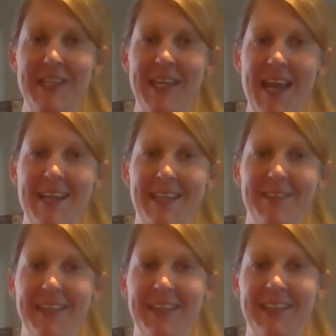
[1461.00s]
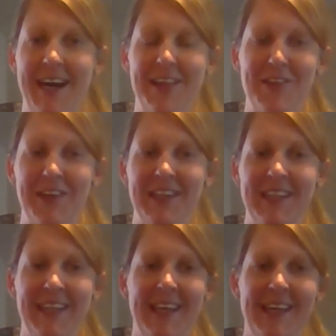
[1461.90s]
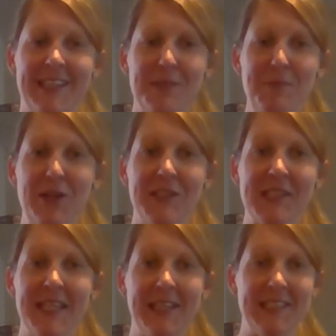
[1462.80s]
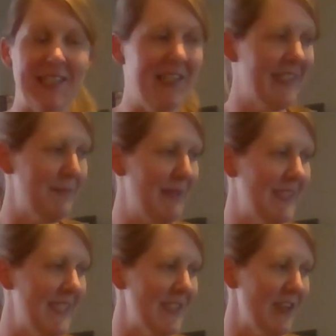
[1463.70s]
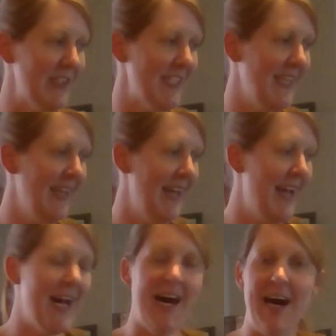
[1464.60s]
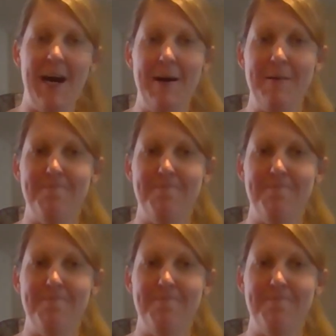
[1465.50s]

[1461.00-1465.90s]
to any of the other experienced ladies on Spin Sisters. Yeah.